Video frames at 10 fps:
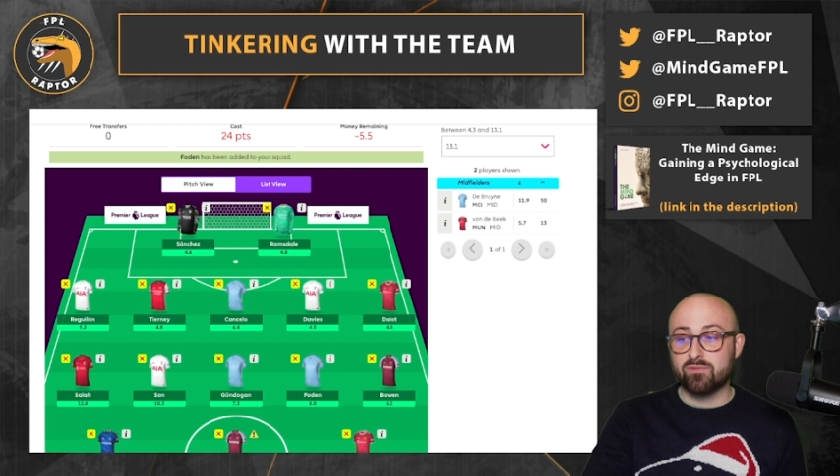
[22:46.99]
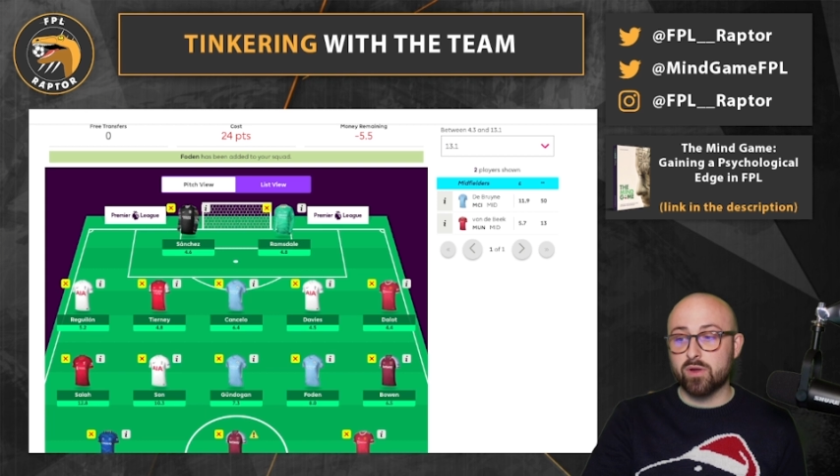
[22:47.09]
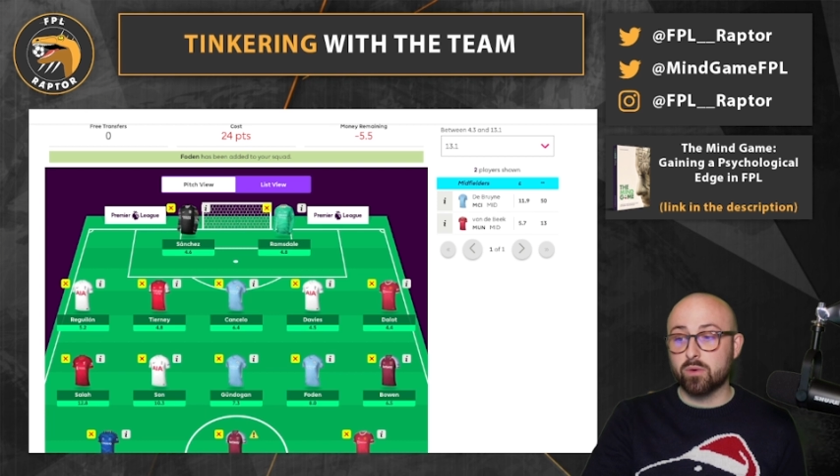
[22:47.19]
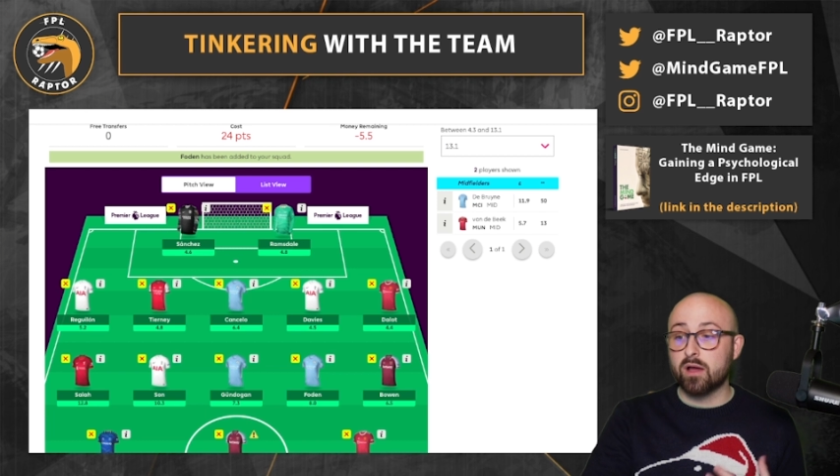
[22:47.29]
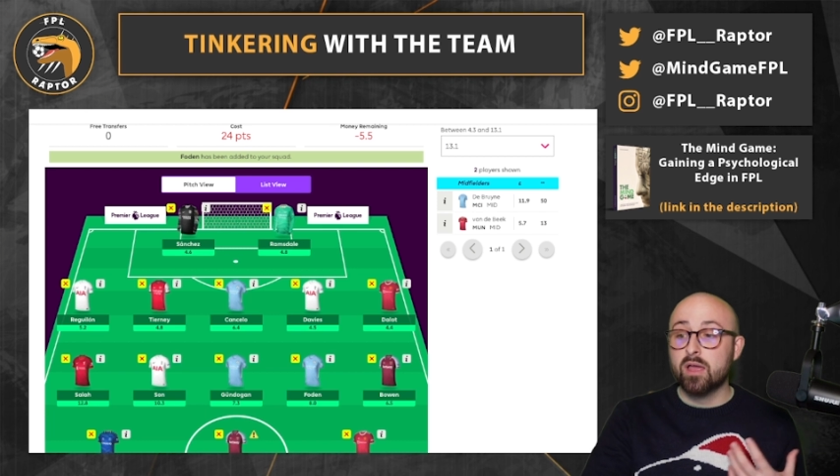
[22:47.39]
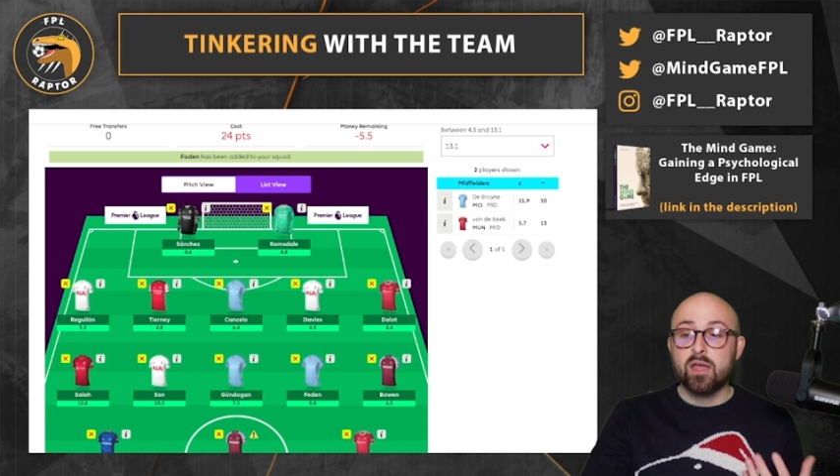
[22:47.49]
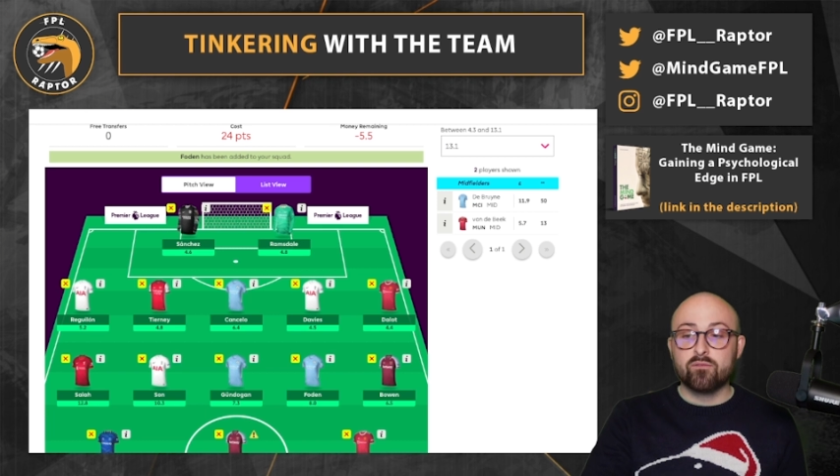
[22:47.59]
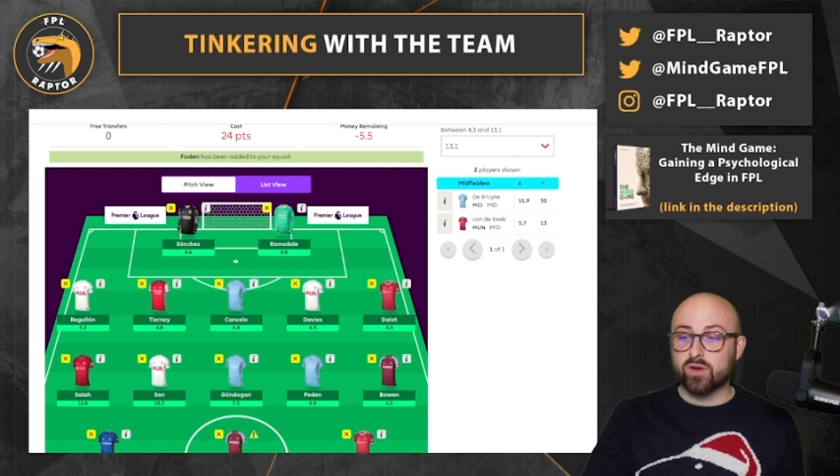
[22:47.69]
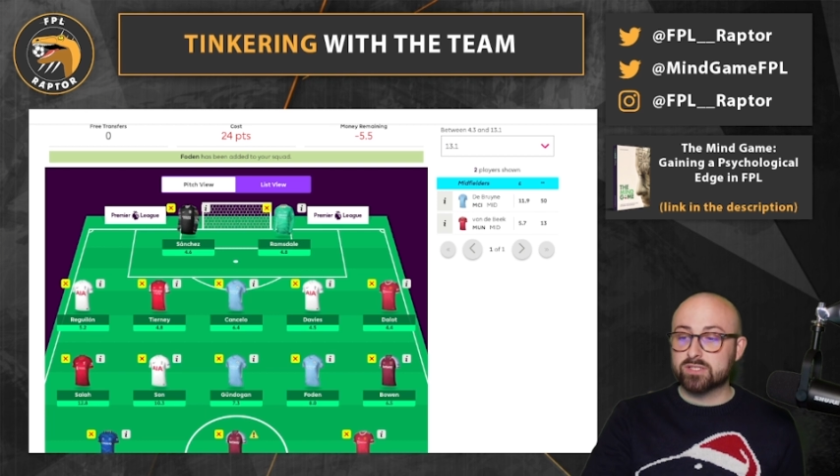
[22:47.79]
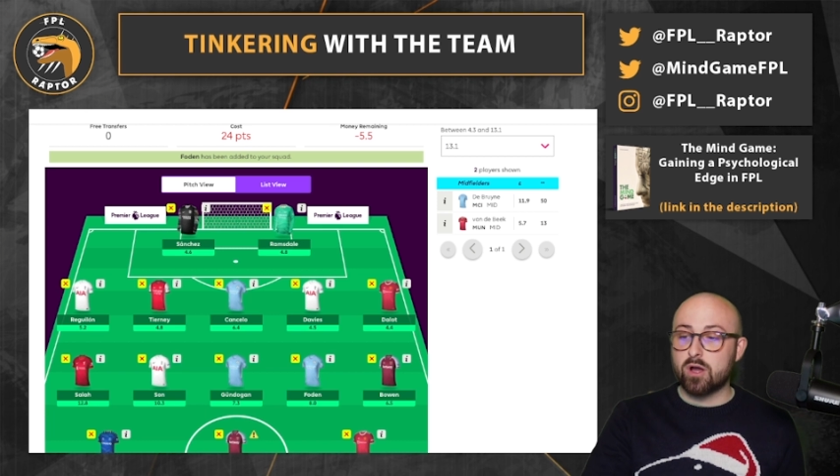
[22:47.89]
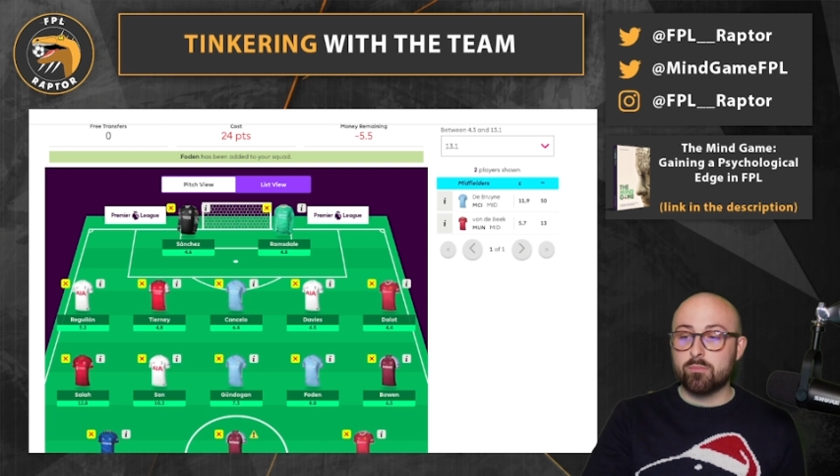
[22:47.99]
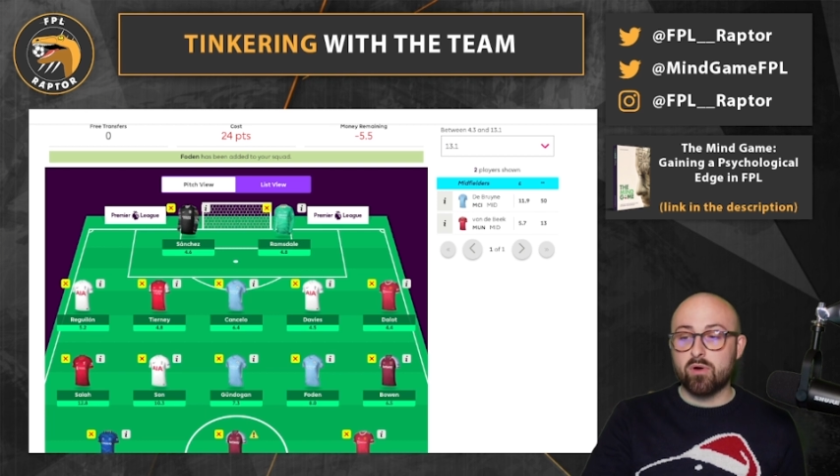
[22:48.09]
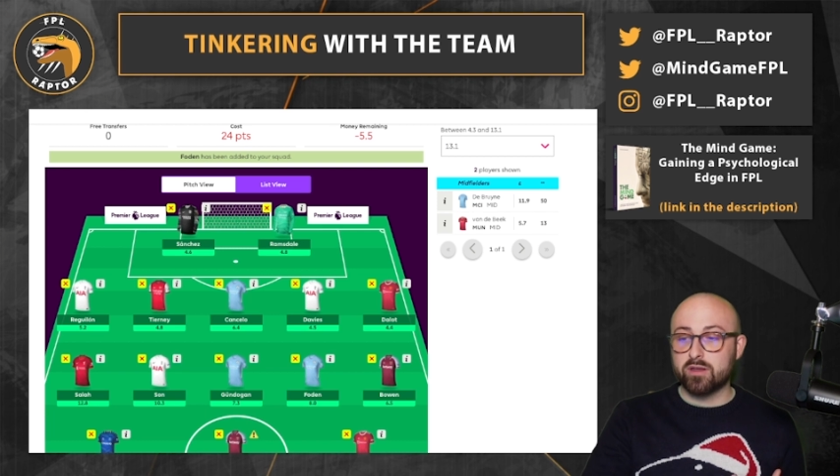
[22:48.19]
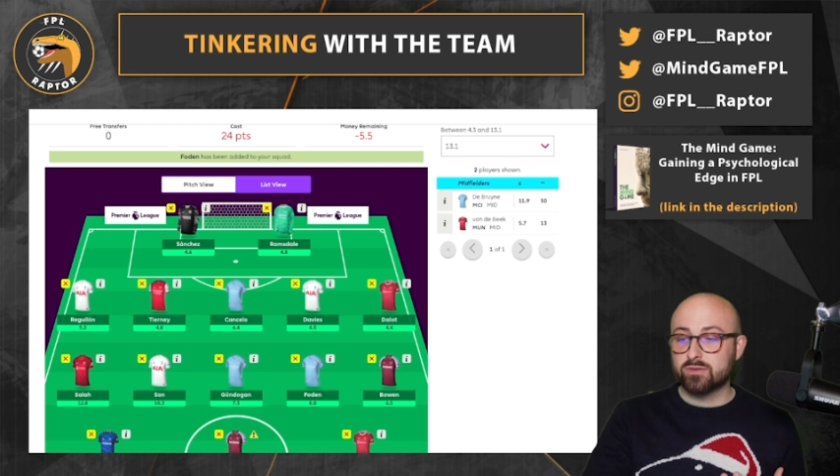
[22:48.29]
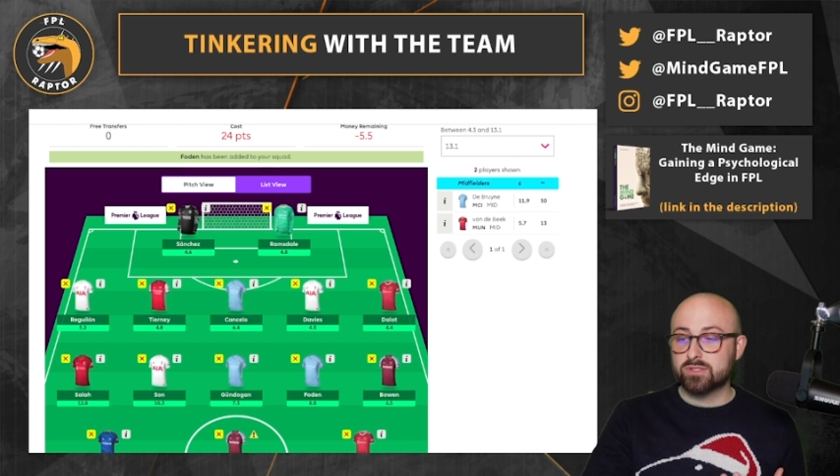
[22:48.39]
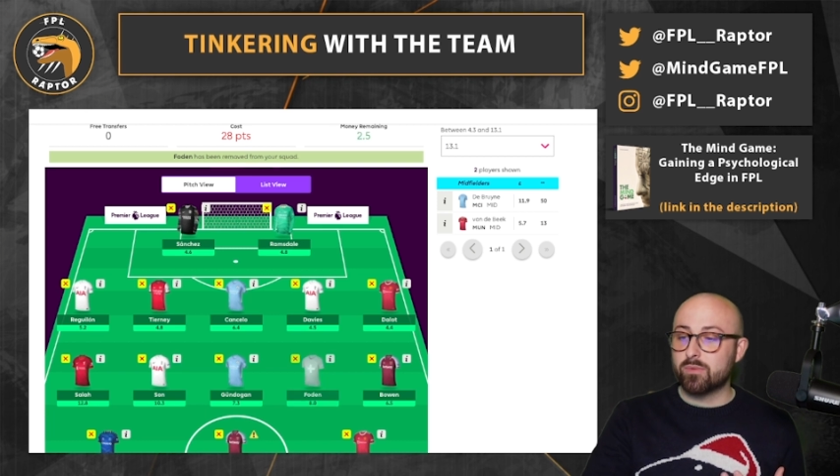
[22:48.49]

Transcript: midfielder. For example, I know